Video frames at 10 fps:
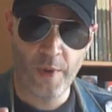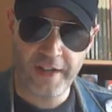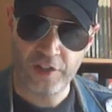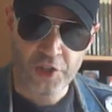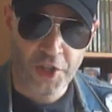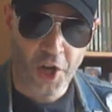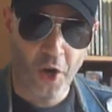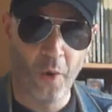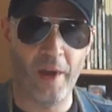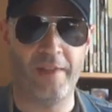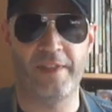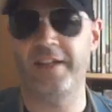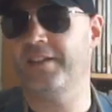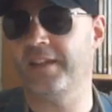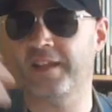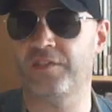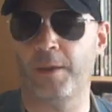ready to go, and then in the next